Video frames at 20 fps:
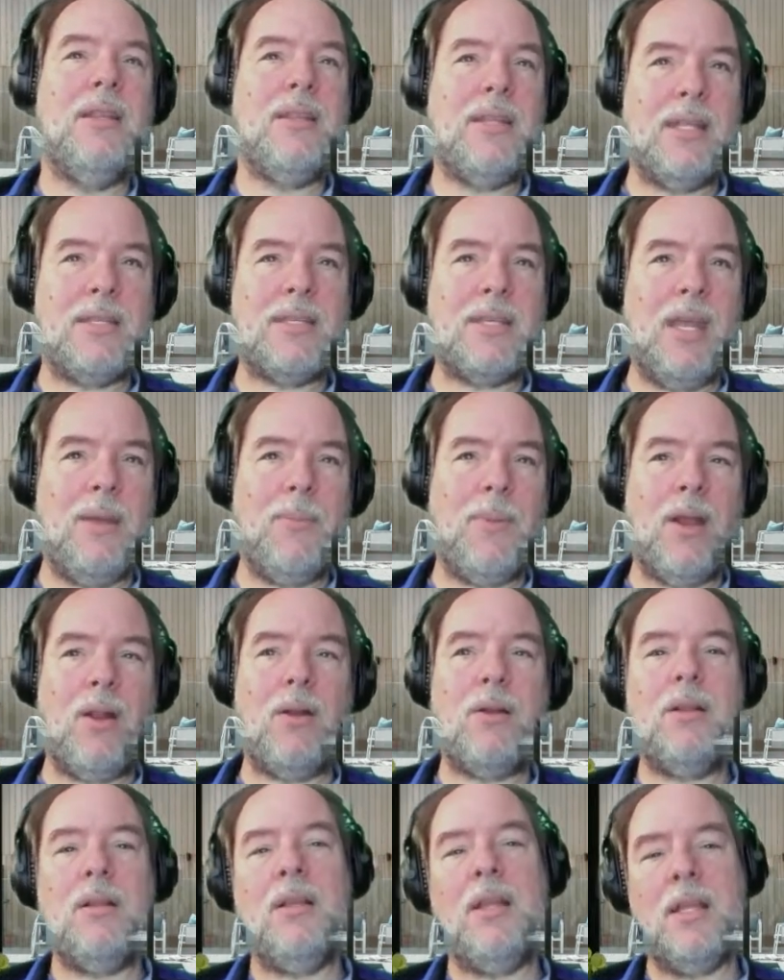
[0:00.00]
That's getting
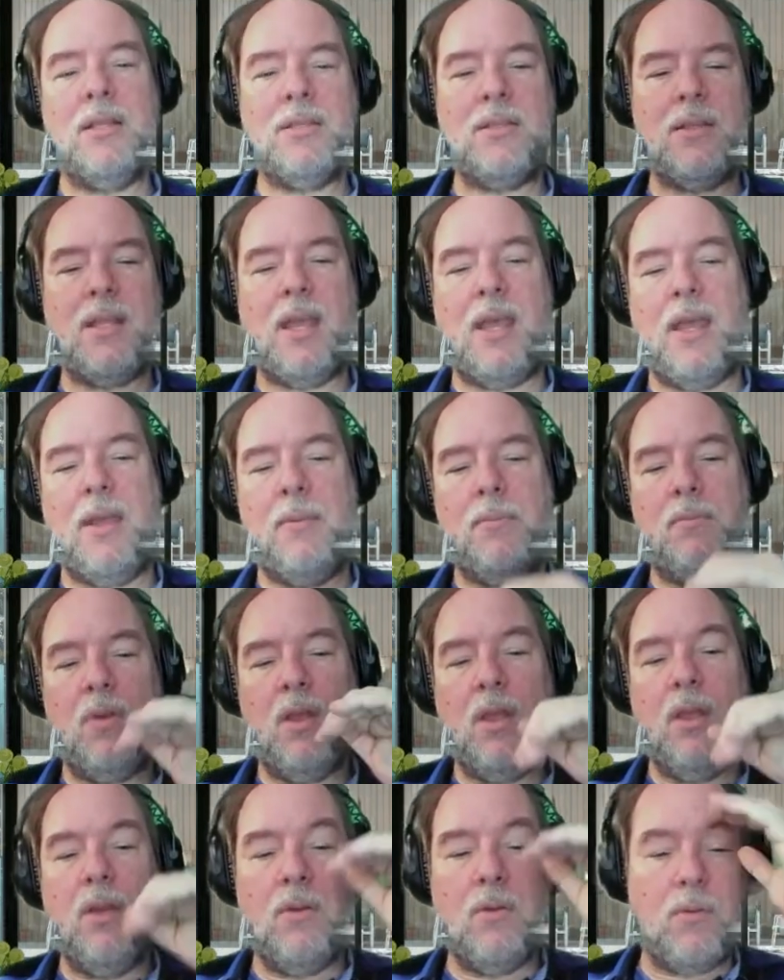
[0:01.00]
better. Less time
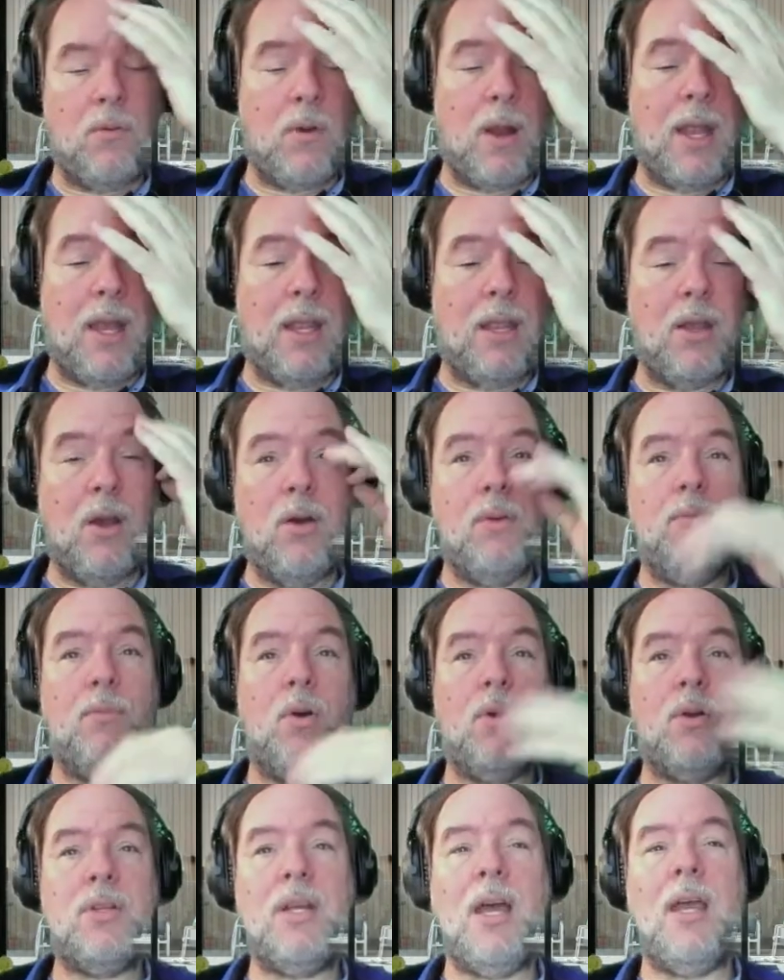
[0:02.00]
writing code,
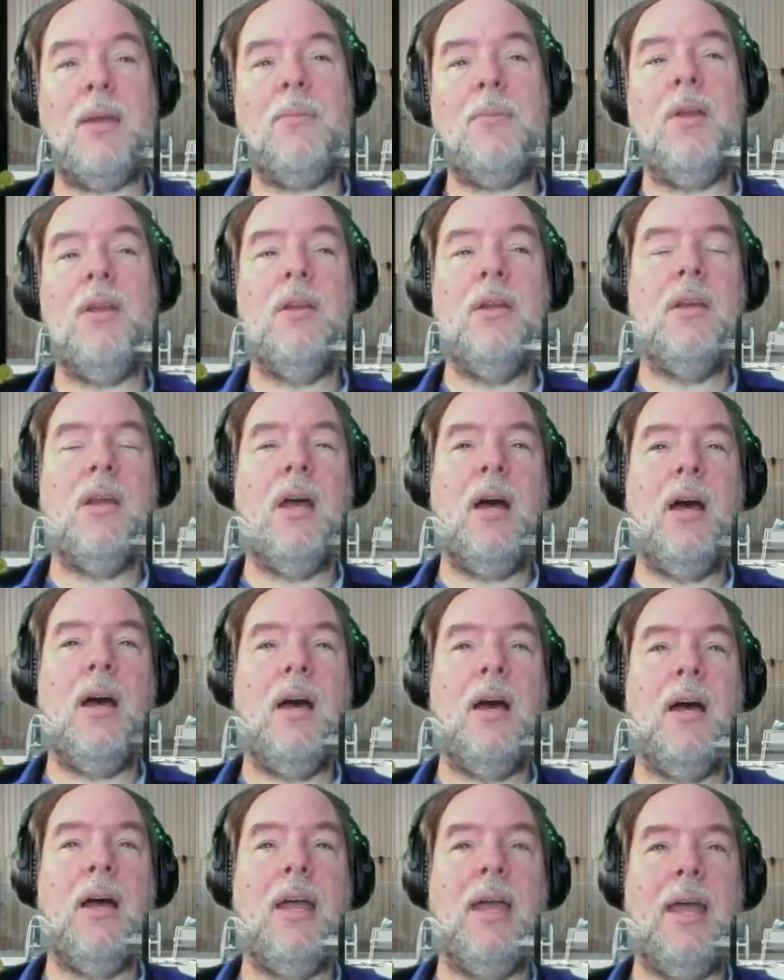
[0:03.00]
more time
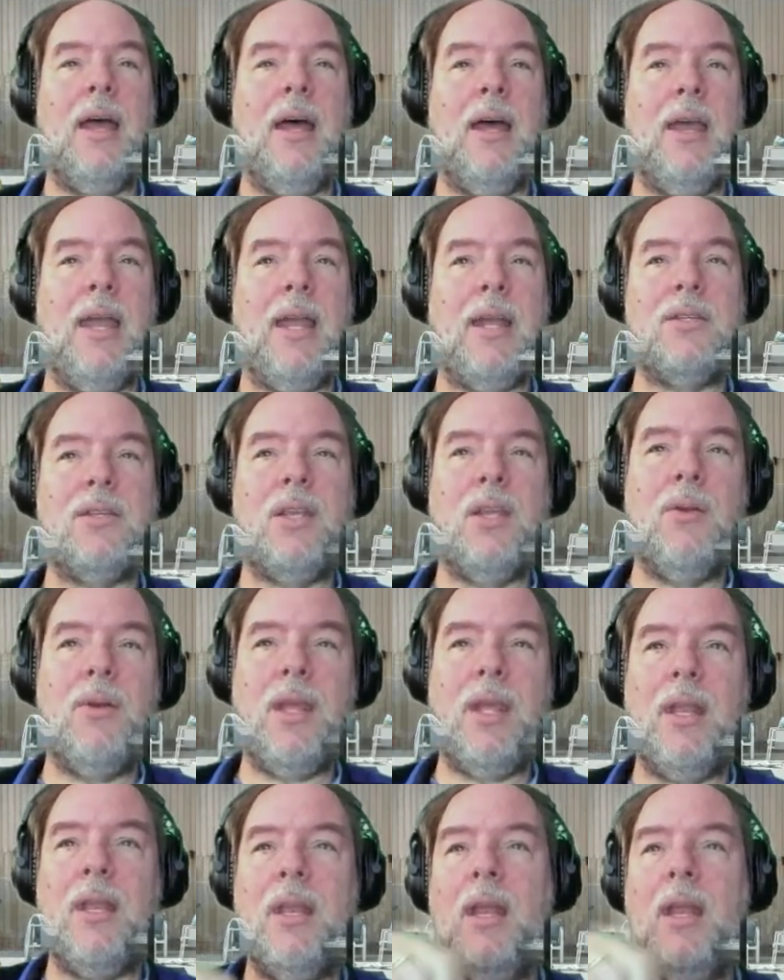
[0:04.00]
executing it,